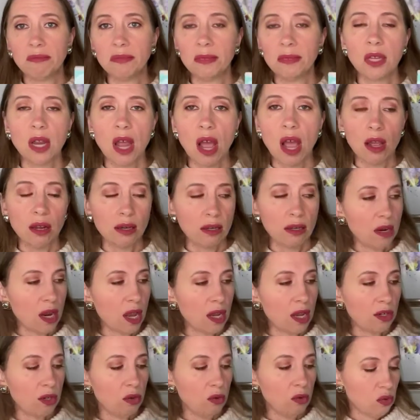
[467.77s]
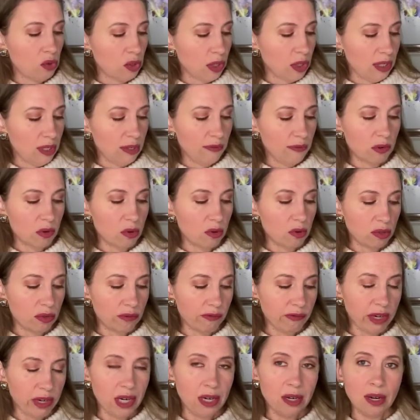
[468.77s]
not hugely difficult to
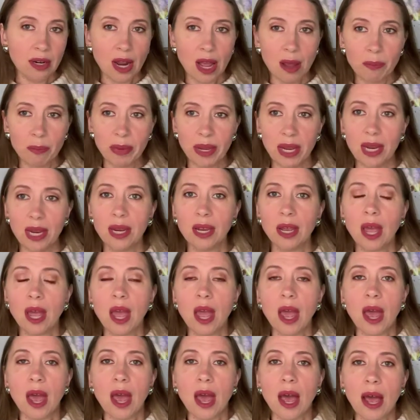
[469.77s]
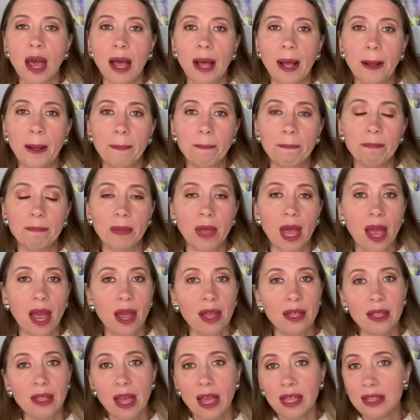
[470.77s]
read, not big.
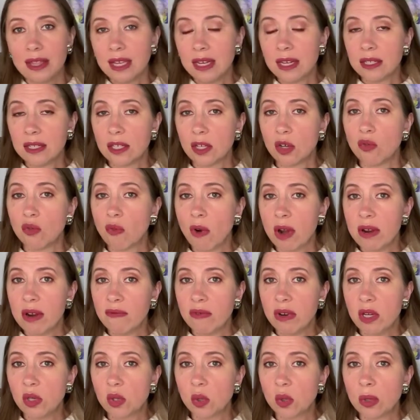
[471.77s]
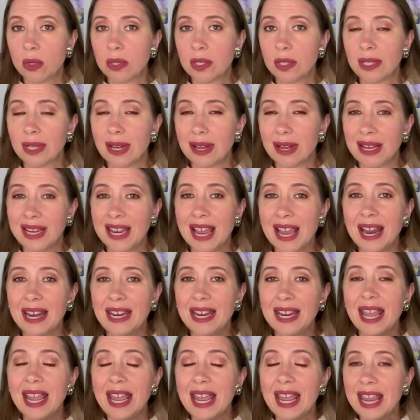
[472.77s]
I think it's a great resource. Again,
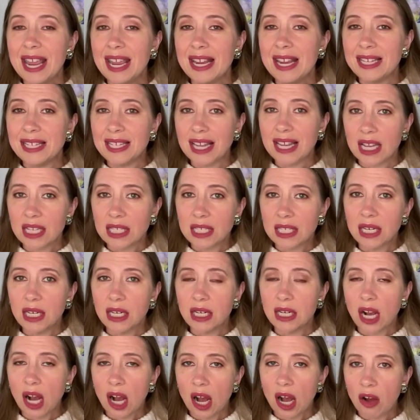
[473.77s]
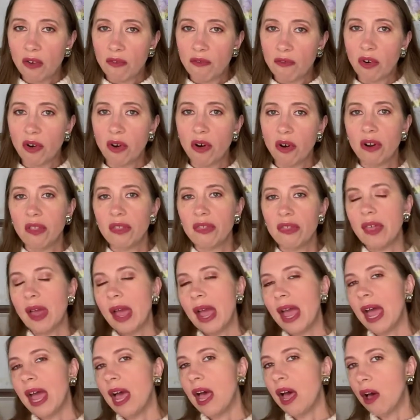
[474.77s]
it doesn't cover the
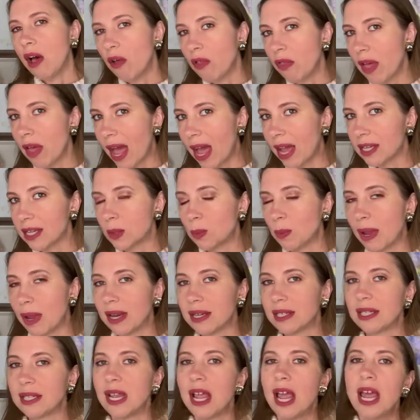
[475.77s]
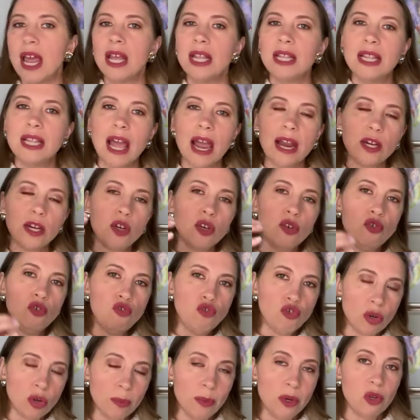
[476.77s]
health aspects that
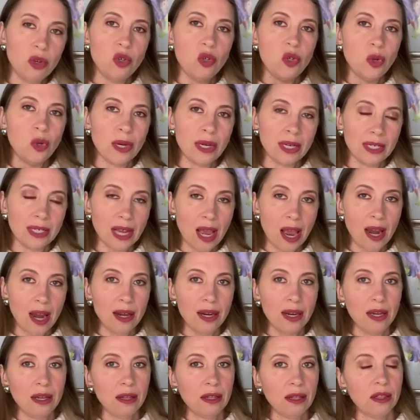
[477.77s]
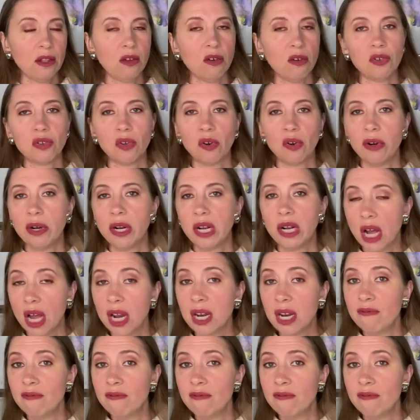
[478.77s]
contribute to anxiety. There are certain gut